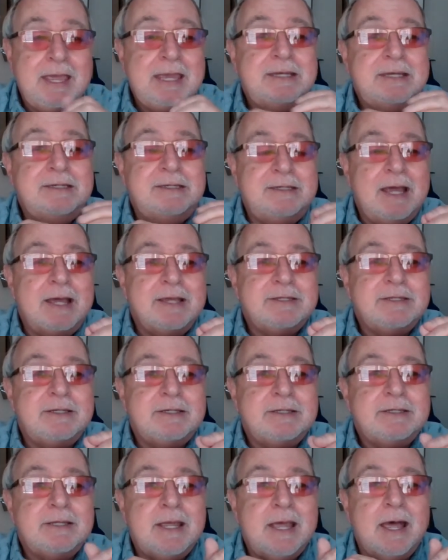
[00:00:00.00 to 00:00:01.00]

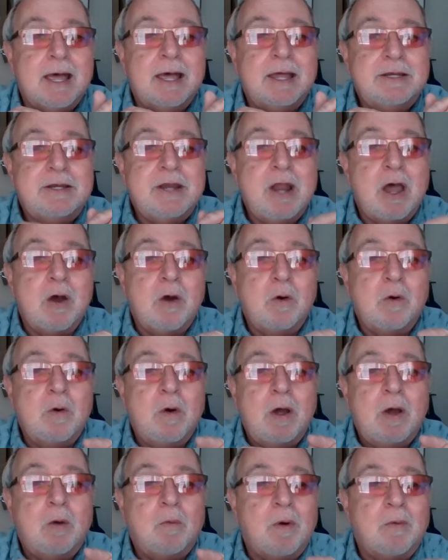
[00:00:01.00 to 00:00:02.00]
doesn't know
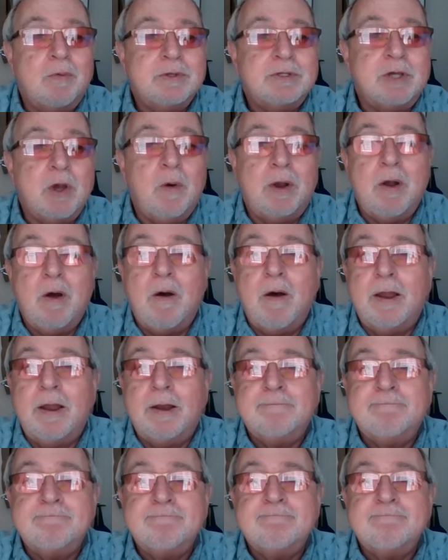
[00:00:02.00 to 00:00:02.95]
what was going on.